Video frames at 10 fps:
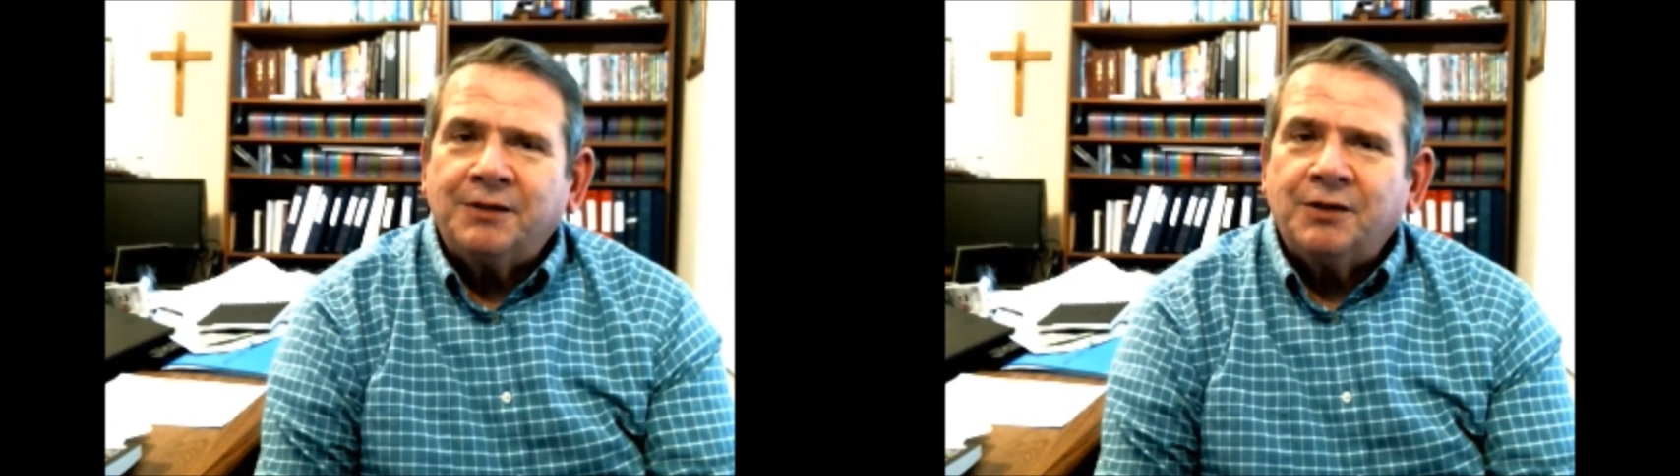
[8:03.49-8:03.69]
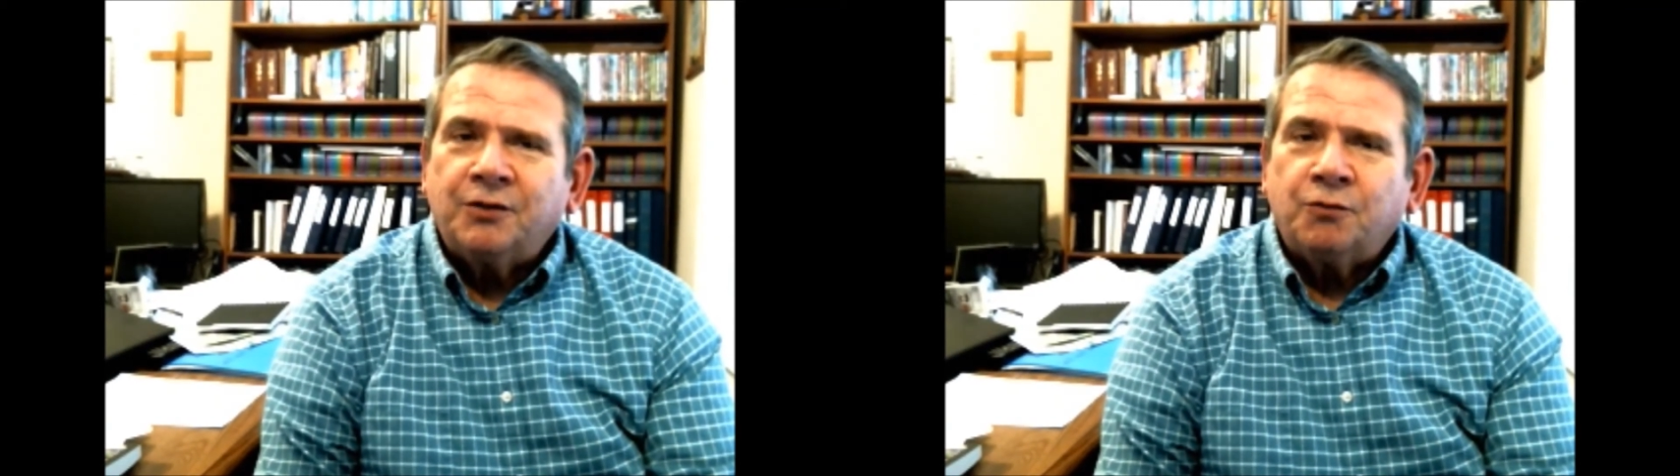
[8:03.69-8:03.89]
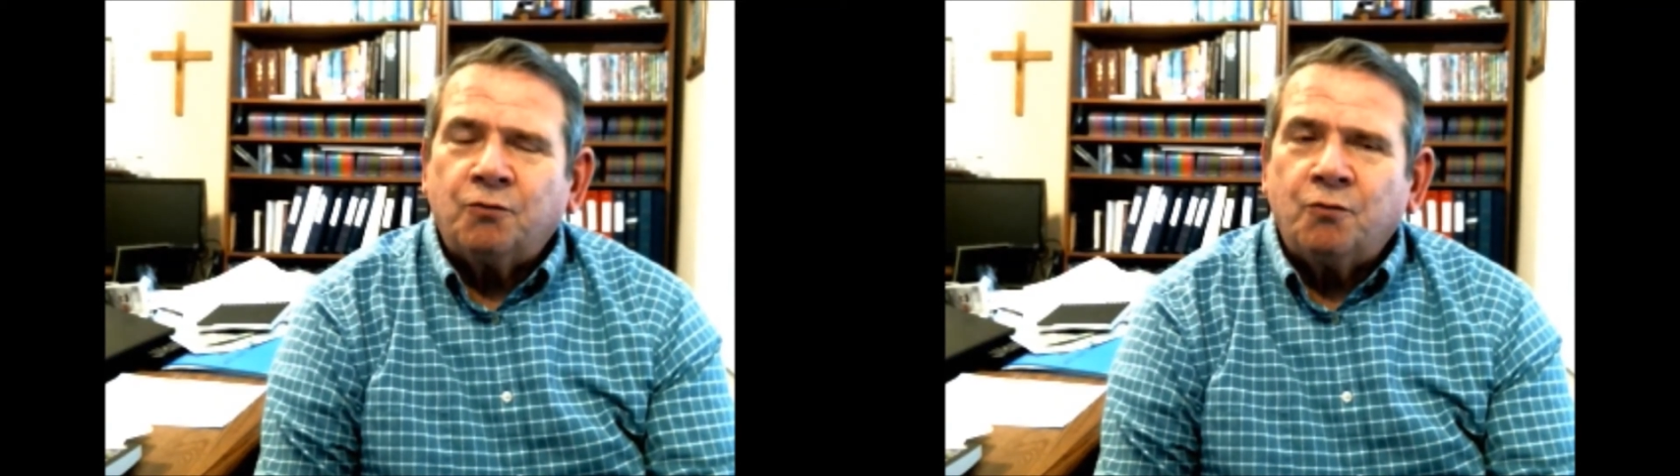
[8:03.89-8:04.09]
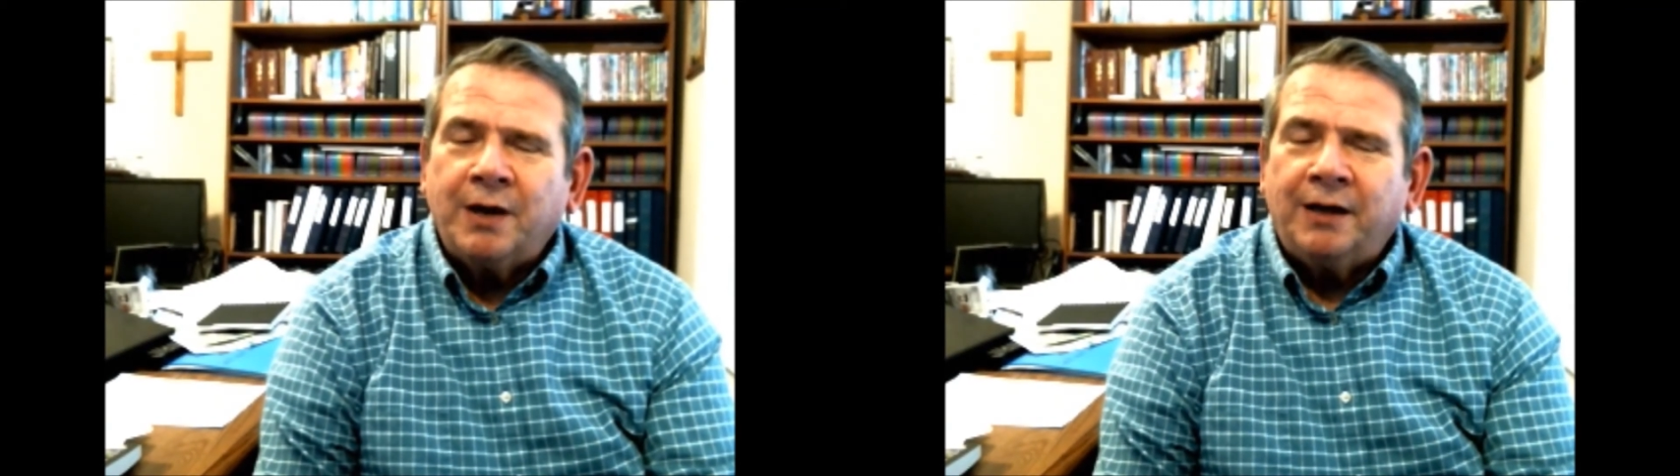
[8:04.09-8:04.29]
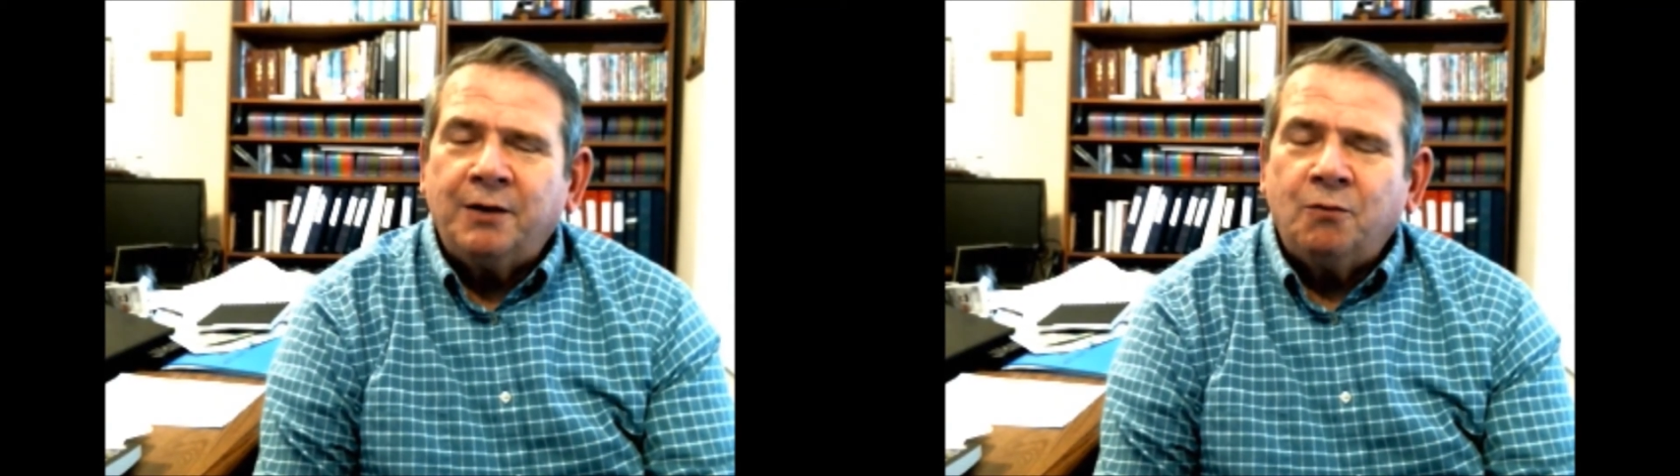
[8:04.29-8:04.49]
Is this
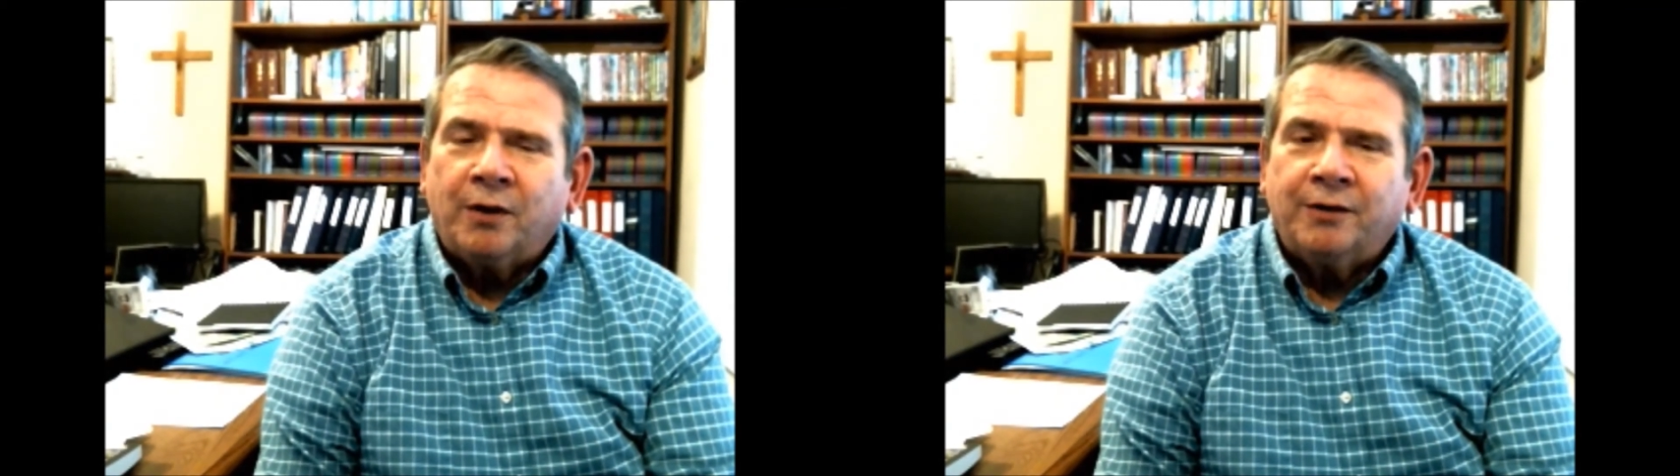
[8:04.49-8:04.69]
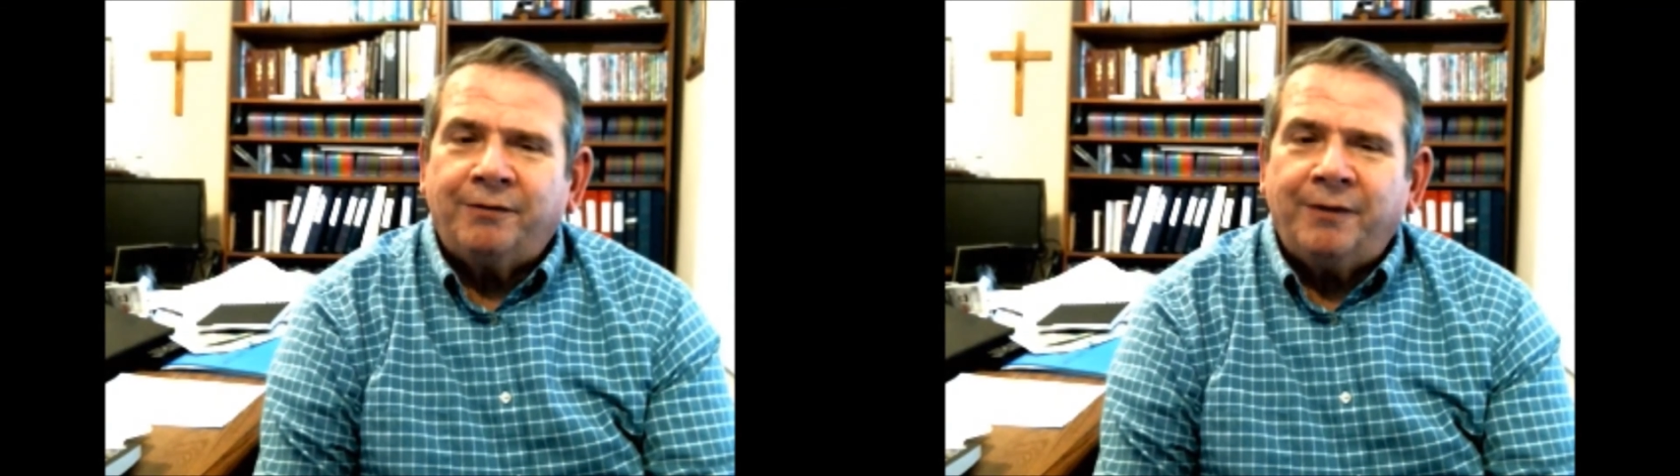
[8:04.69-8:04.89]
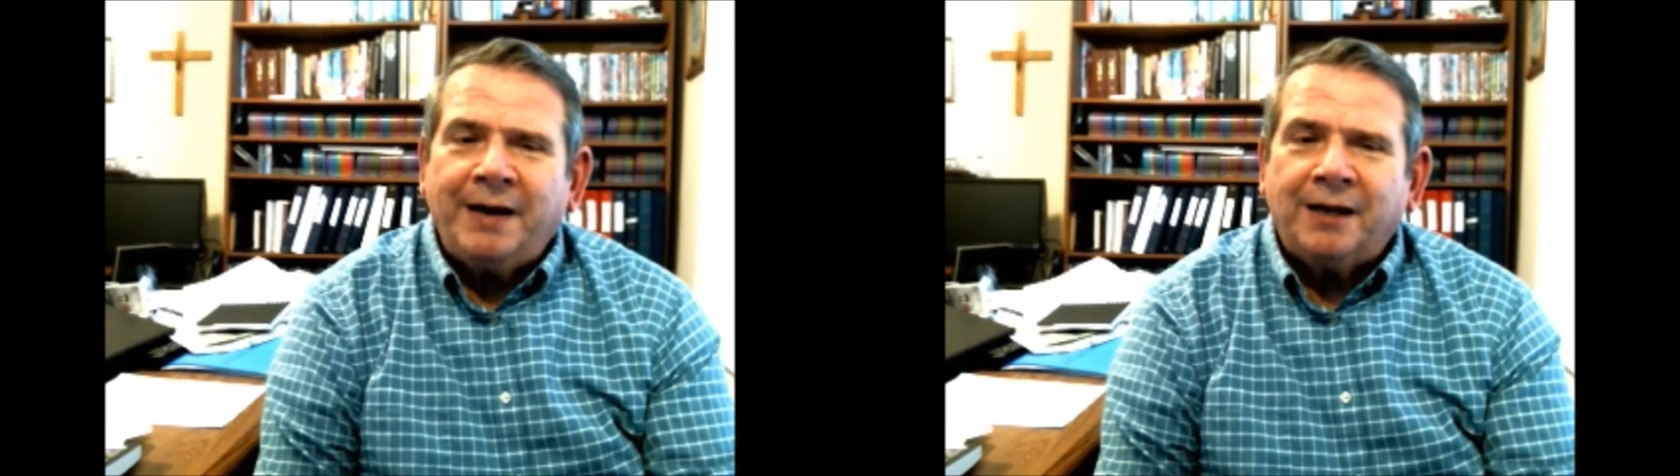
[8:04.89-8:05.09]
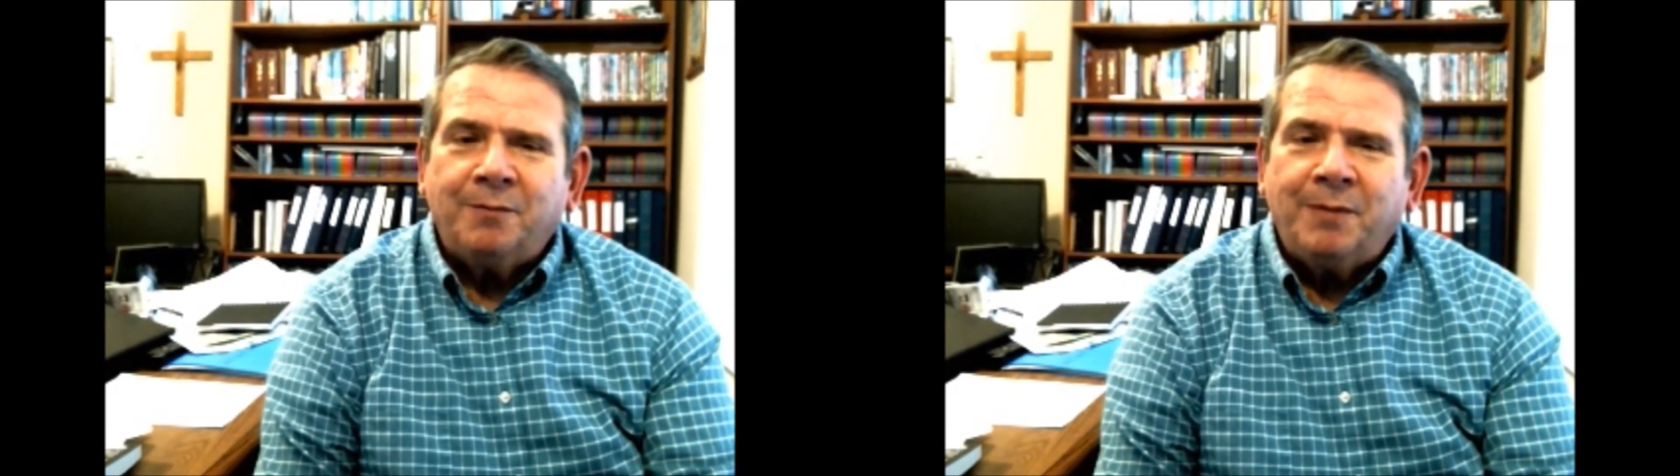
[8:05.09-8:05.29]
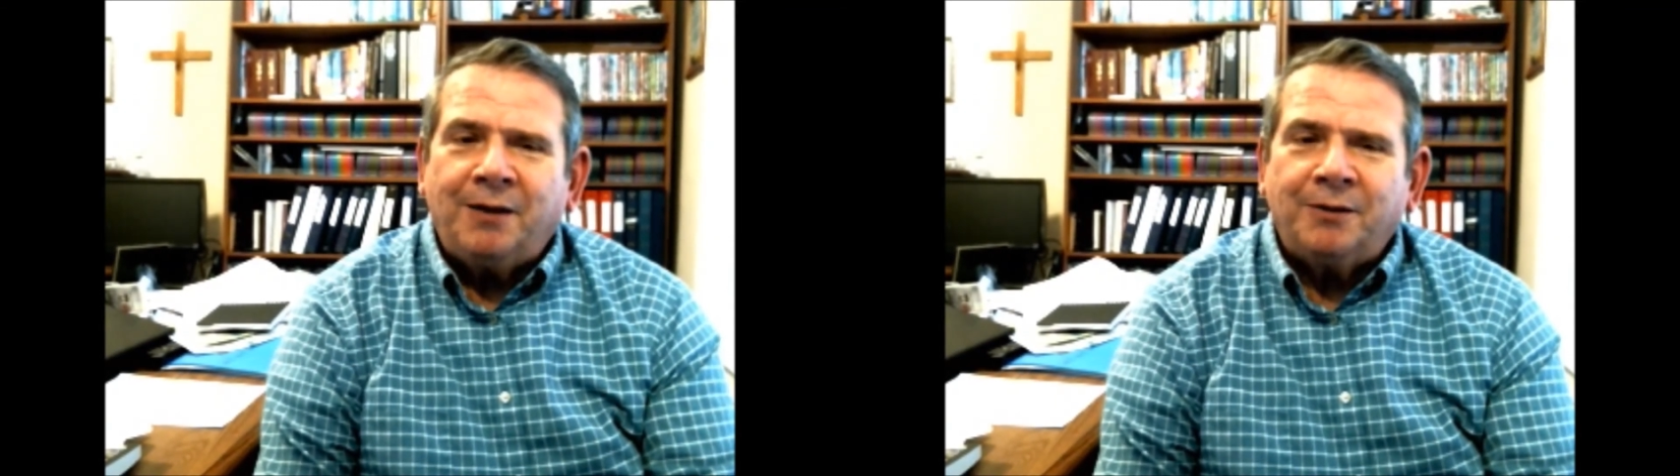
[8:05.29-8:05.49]
really worth fighting
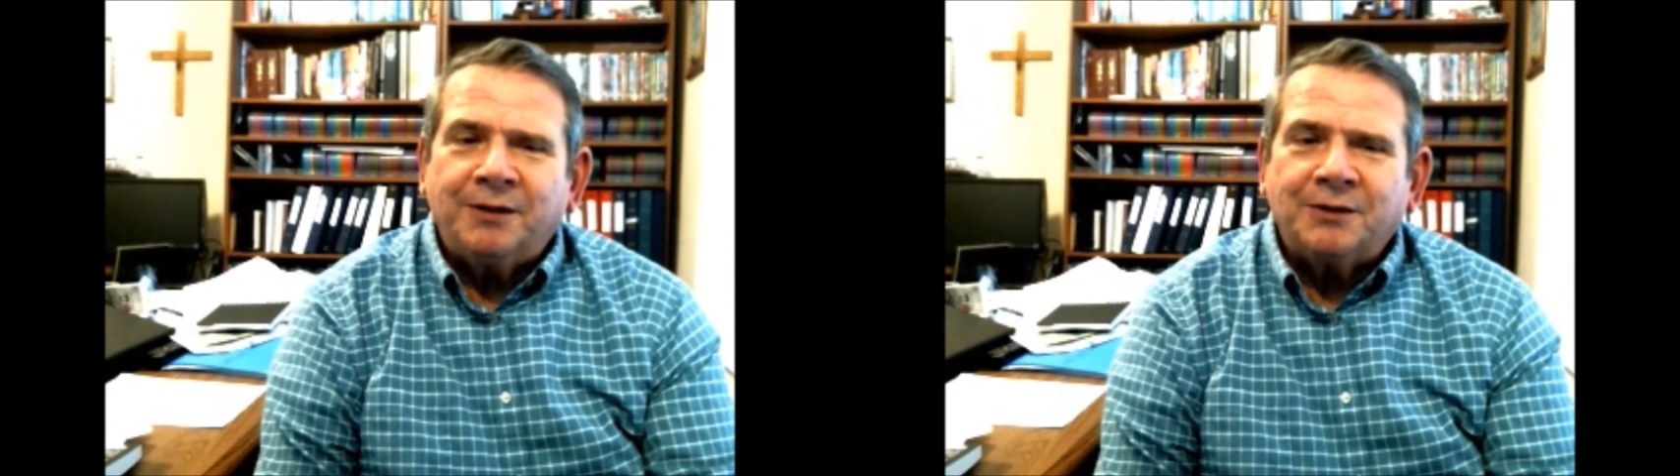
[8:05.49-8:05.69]
about?